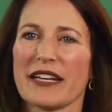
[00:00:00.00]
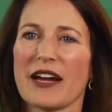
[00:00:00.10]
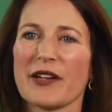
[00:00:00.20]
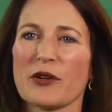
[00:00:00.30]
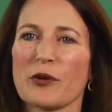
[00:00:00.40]
Now
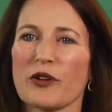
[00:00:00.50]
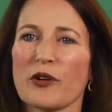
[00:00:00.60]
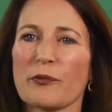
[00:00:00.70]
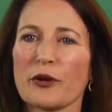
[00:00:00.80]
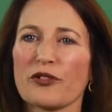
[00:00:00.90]
here we're
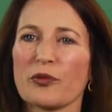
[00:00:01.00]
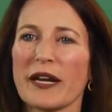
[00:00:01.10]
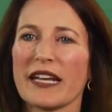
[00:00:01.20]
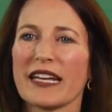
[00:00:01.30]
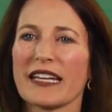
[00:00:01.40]

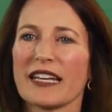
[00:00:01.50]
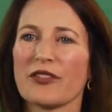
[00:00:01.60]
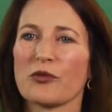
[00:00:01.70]
persuading again the